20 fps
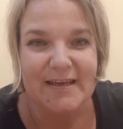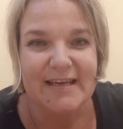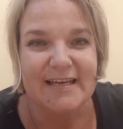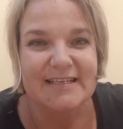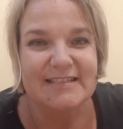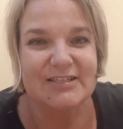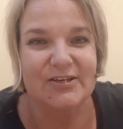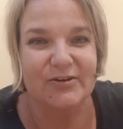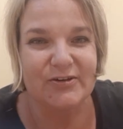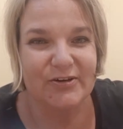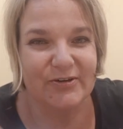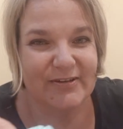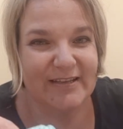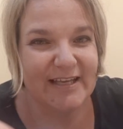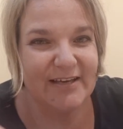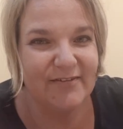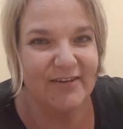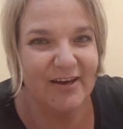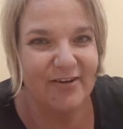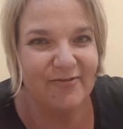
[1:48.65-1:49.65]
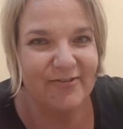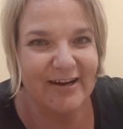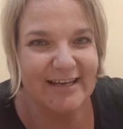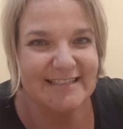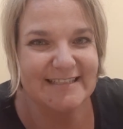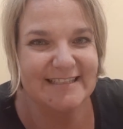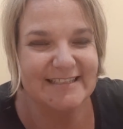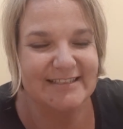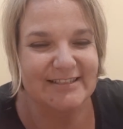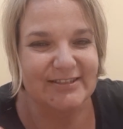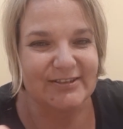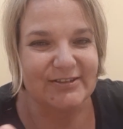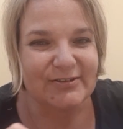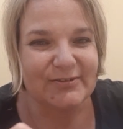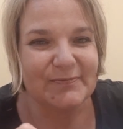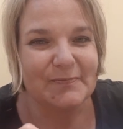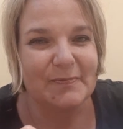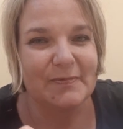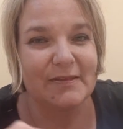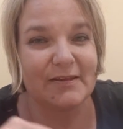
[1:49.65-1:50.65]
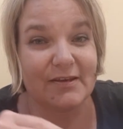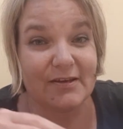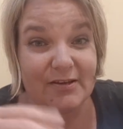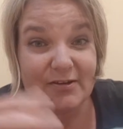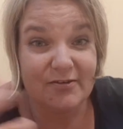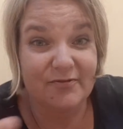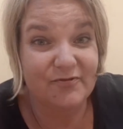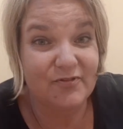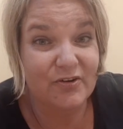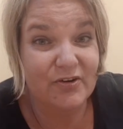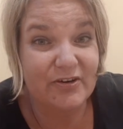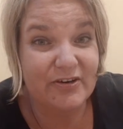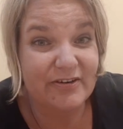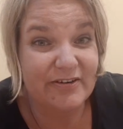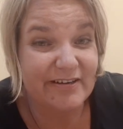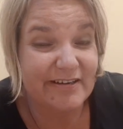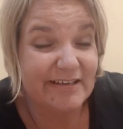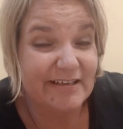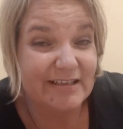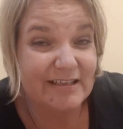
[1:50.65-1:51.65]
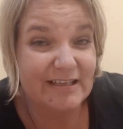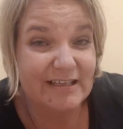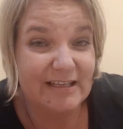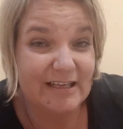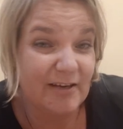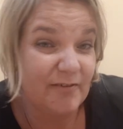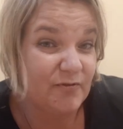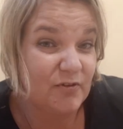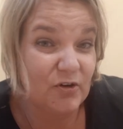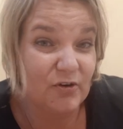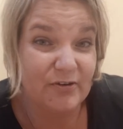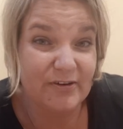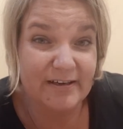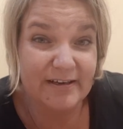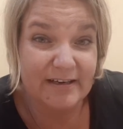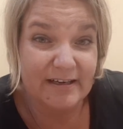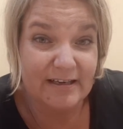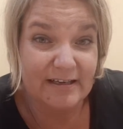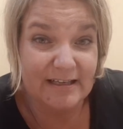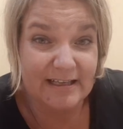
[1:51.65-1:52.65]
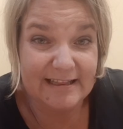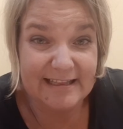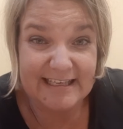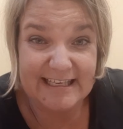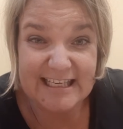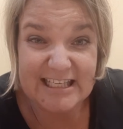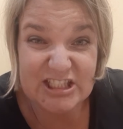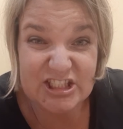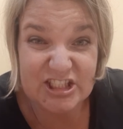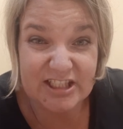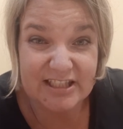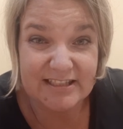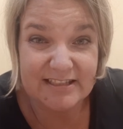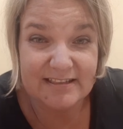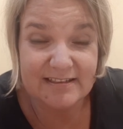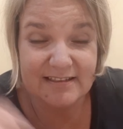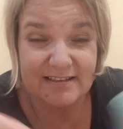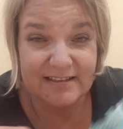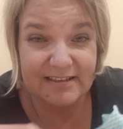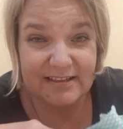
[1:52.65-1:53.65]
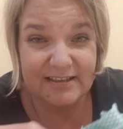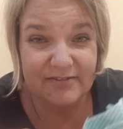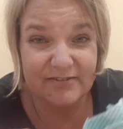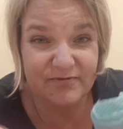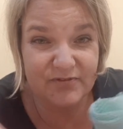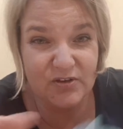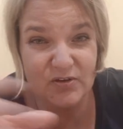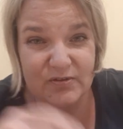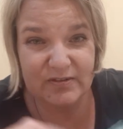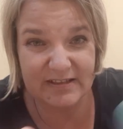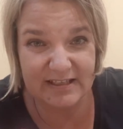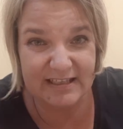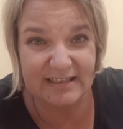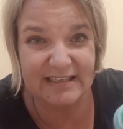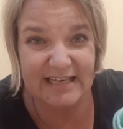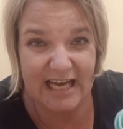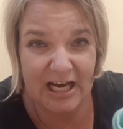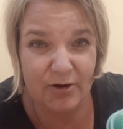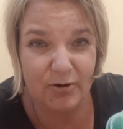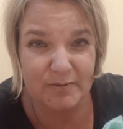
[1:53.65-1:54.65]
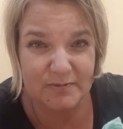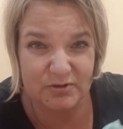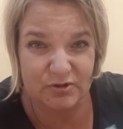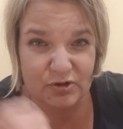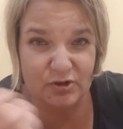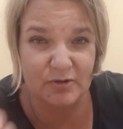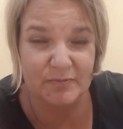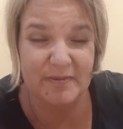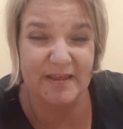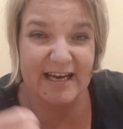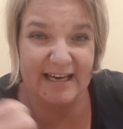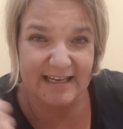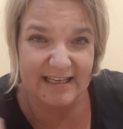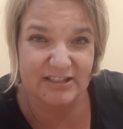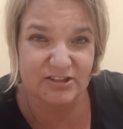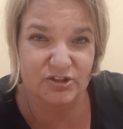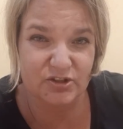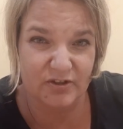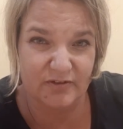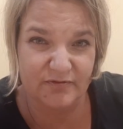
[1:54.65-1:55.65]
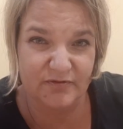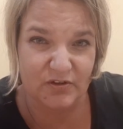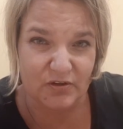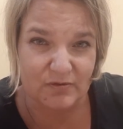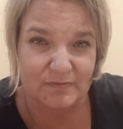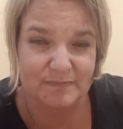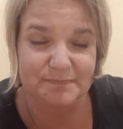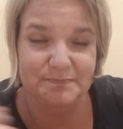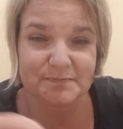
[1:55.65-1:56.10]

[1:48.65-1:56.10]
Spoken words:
So you're leaving a residue for, if you're in the kitchen, food can now absorb that into your food.